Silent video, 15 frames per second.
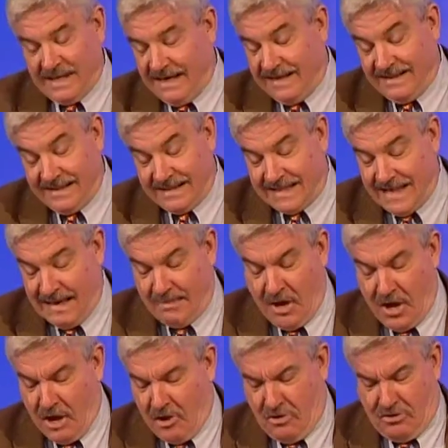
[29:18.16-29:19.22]
I had this tape.
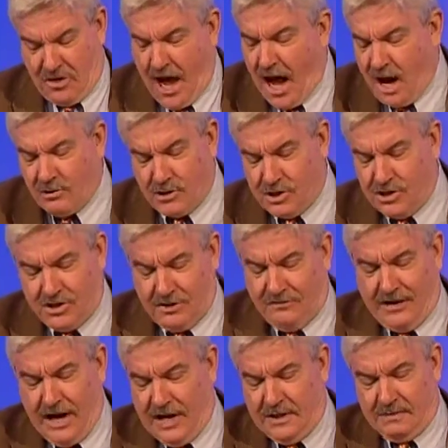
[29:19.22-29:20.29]
Thousands
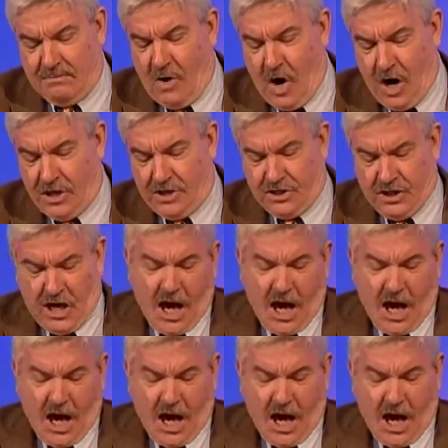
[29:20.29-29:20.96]
of gays marched,